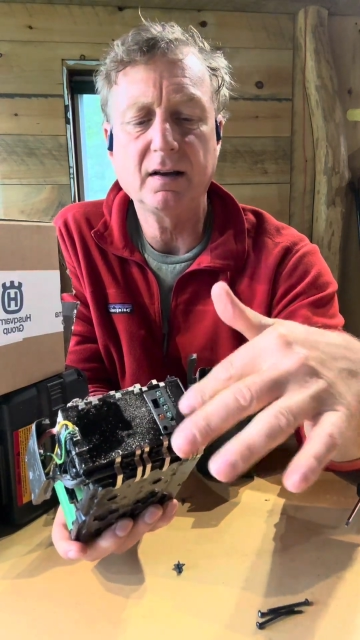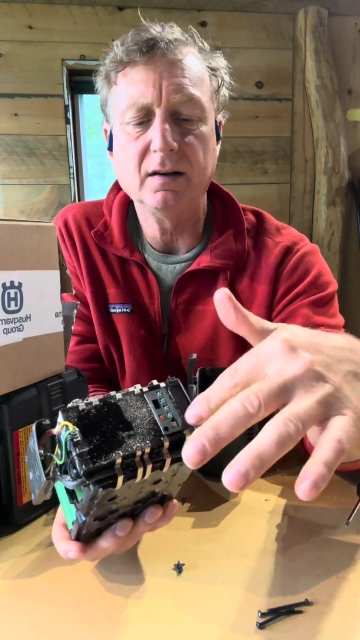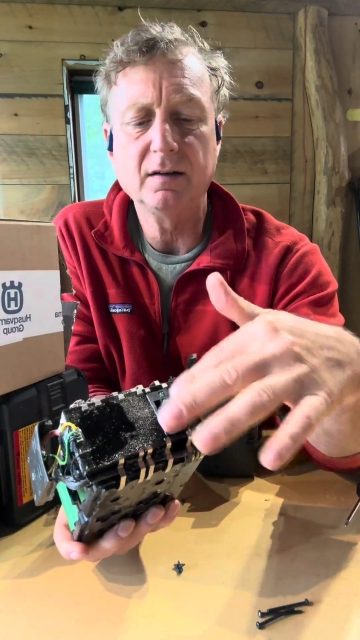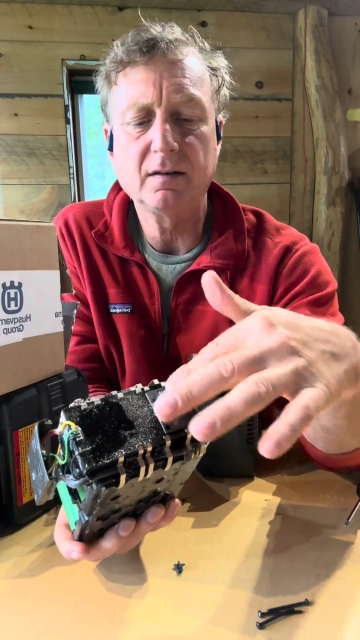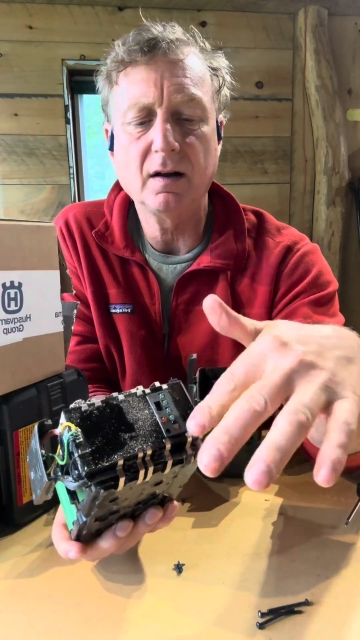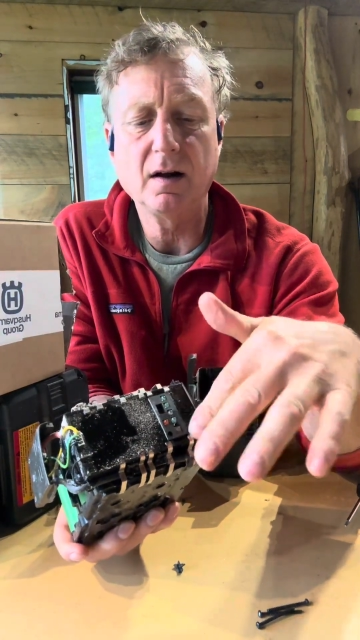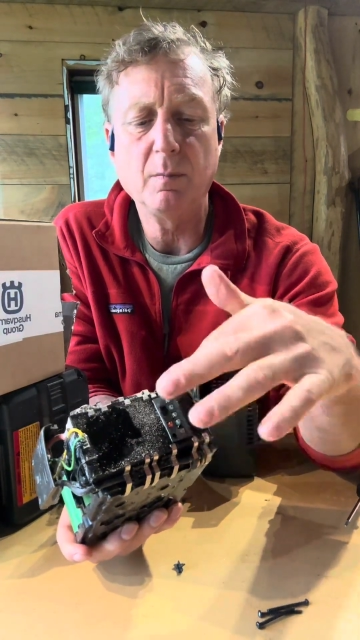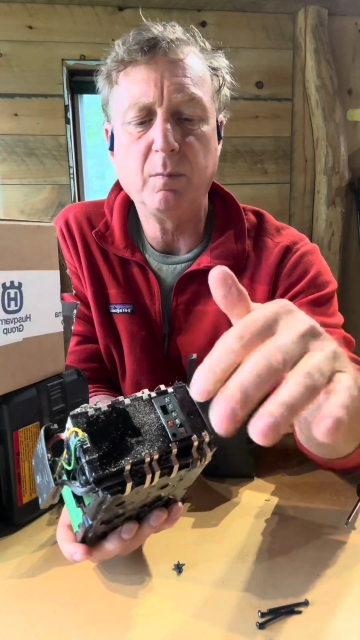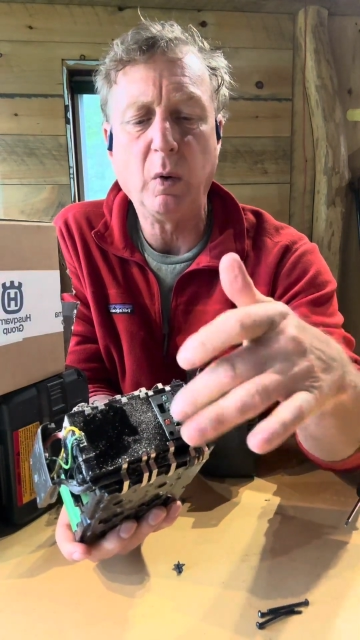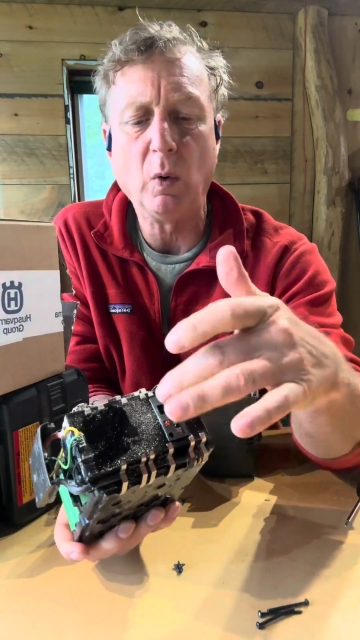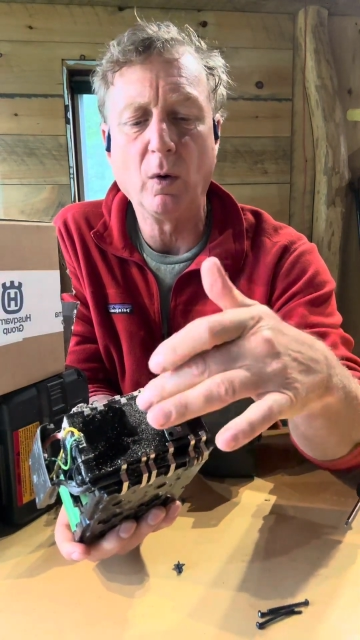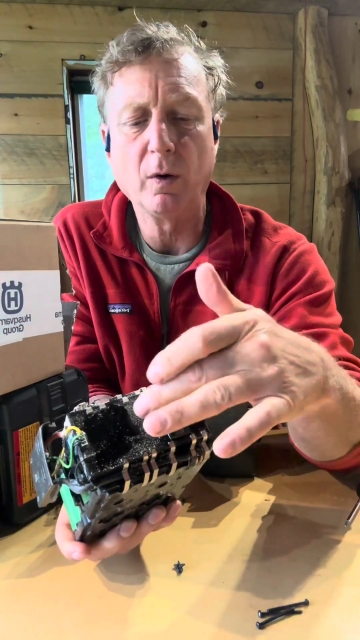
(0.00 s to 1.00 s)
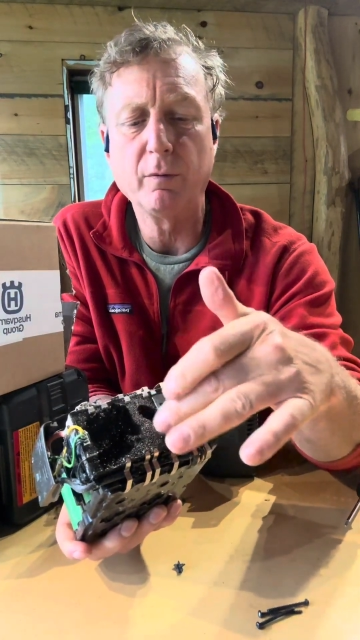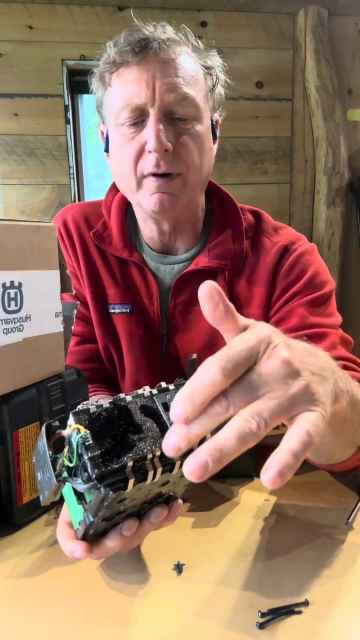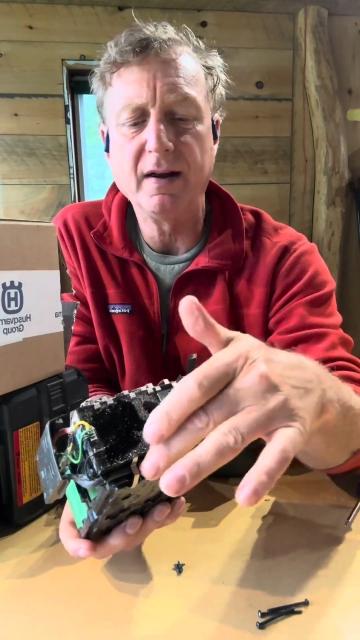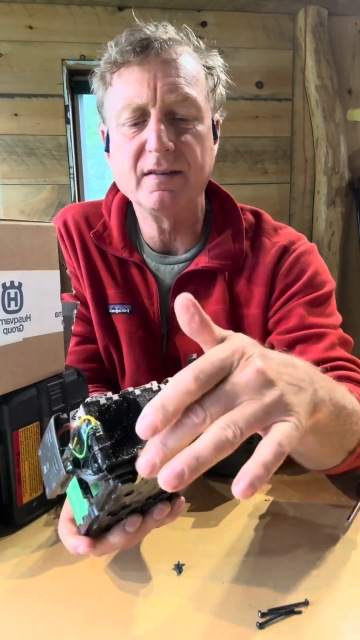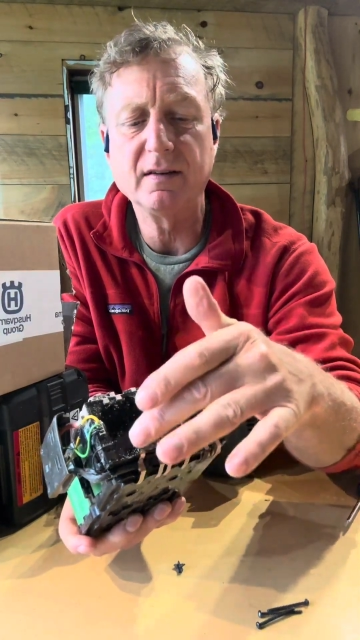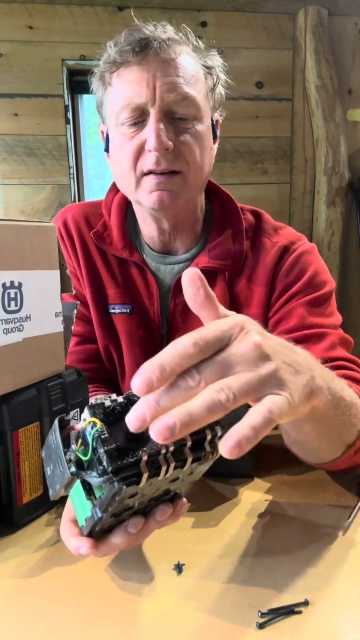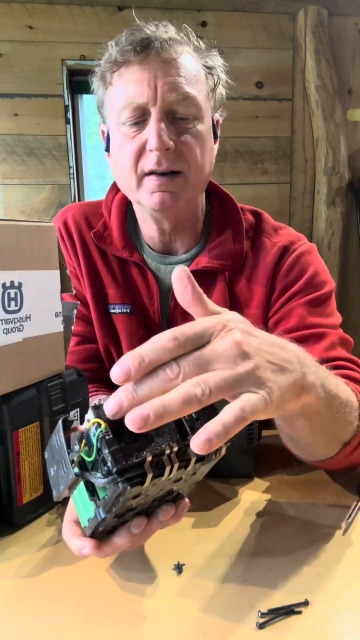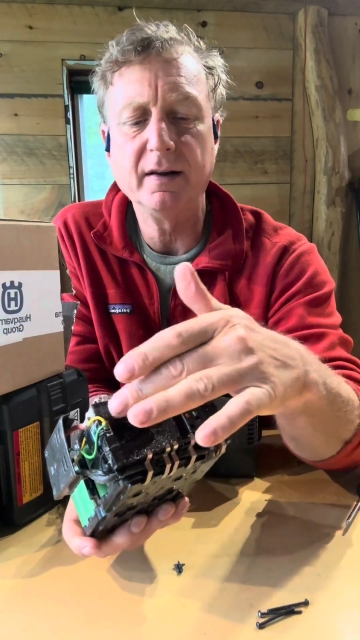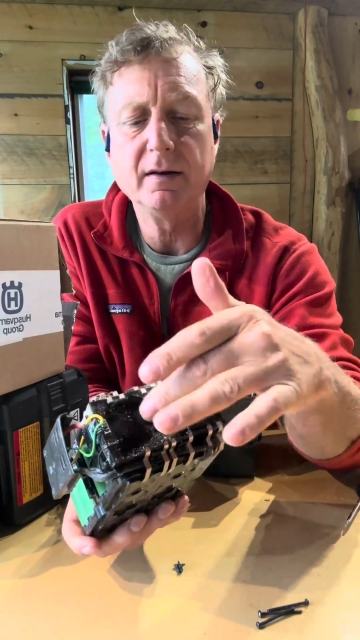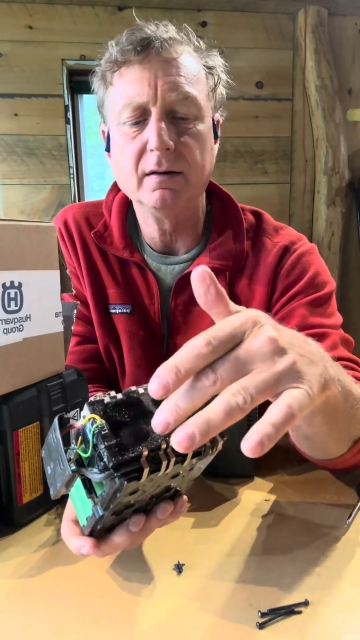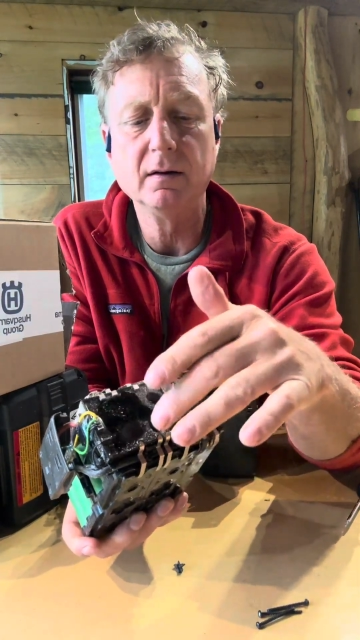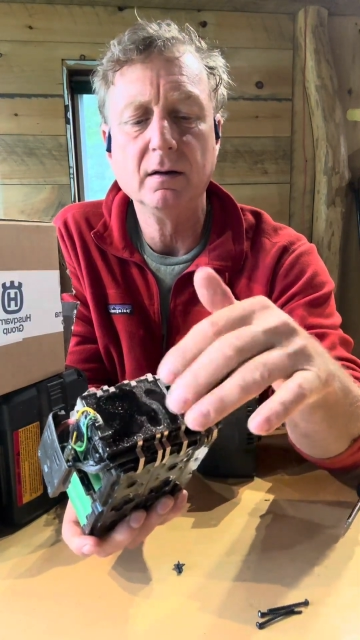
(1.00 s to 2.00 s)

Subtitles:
and it's got a poured resin in it